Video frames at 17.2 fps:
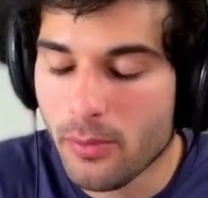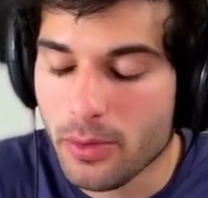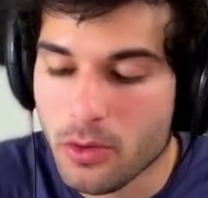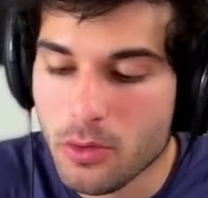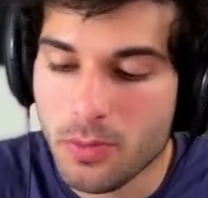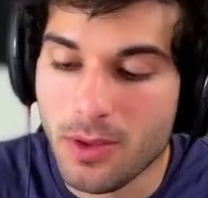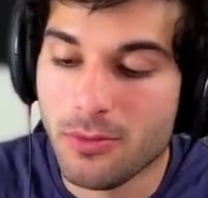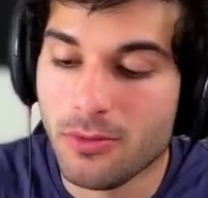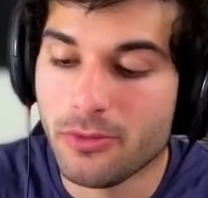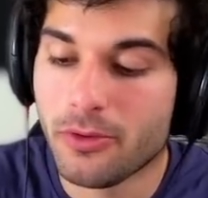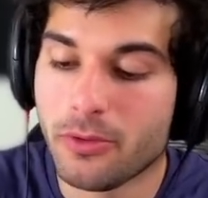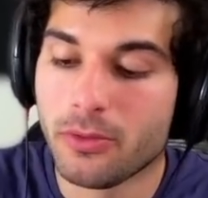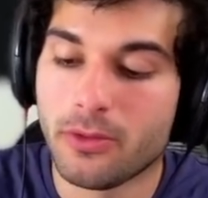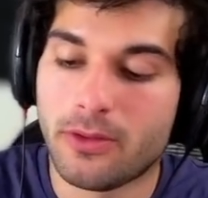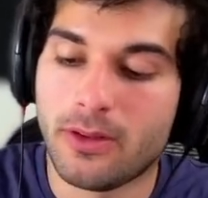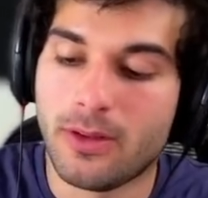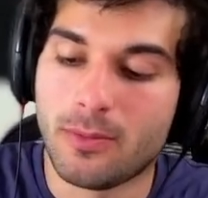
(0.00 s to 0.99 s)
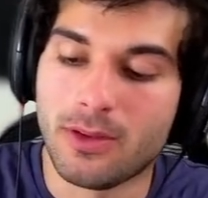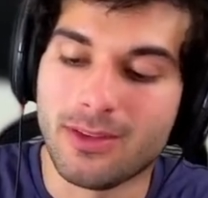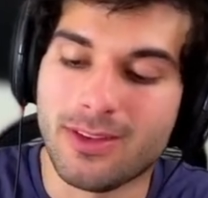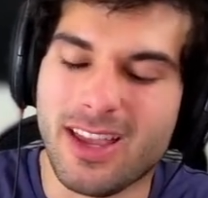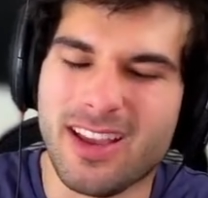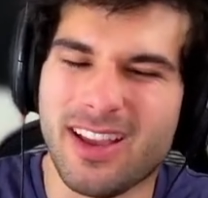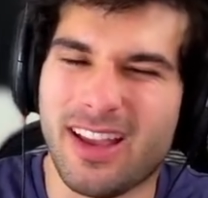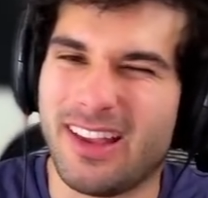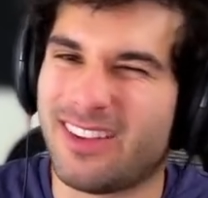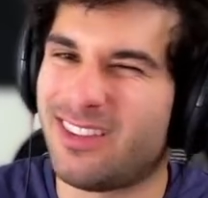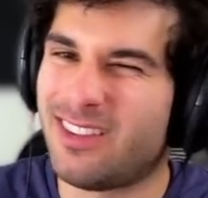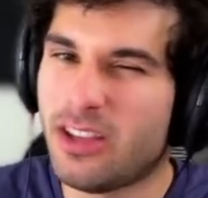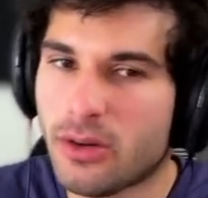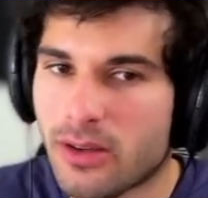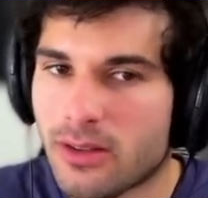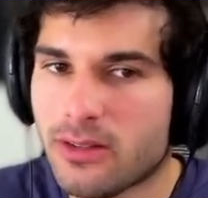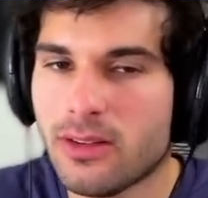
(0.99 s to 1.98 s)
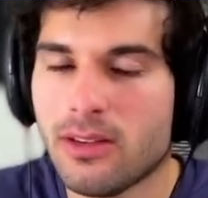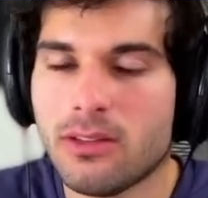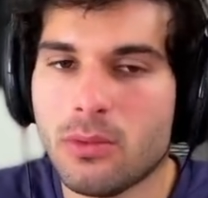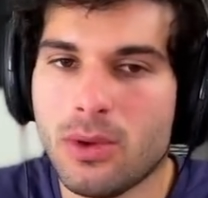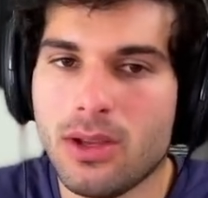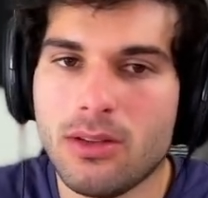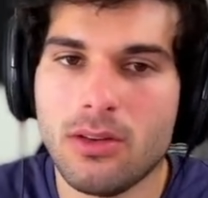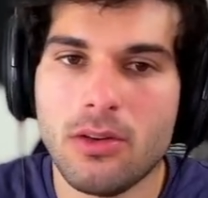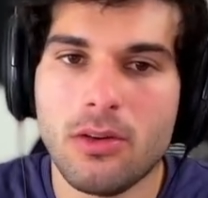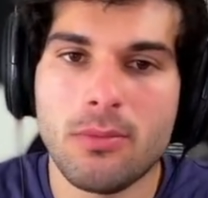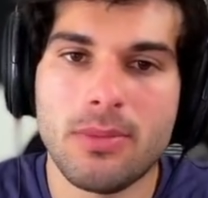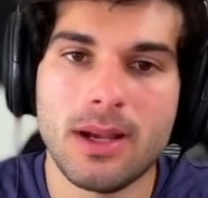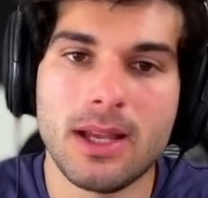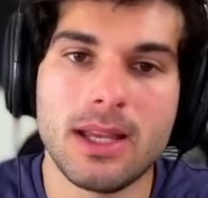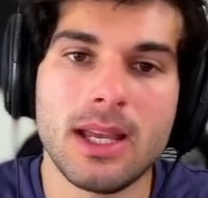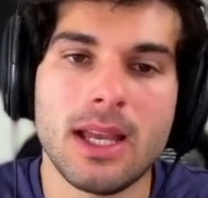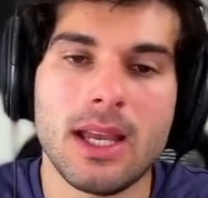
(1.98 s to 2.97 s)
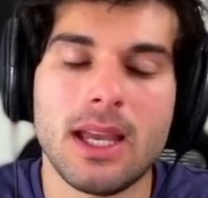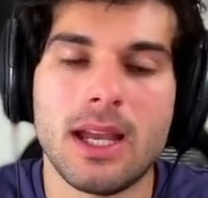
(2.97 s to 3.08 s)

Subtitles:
which people don't seem to take as seriously as we do, but